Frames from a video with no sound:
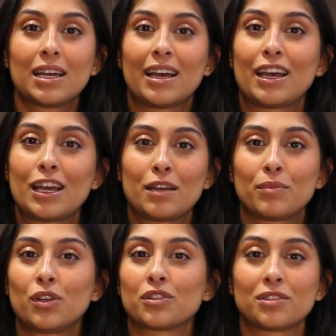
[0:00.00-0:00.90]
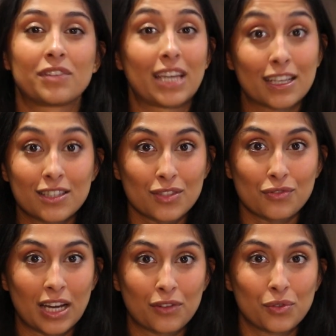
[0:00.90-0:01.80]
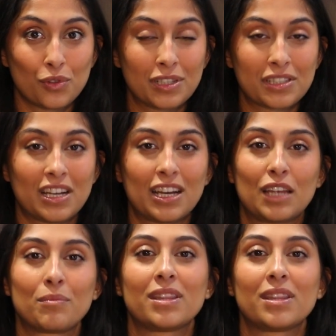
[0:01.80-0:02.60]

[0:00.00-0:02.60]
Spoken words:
lots of guests around all the time,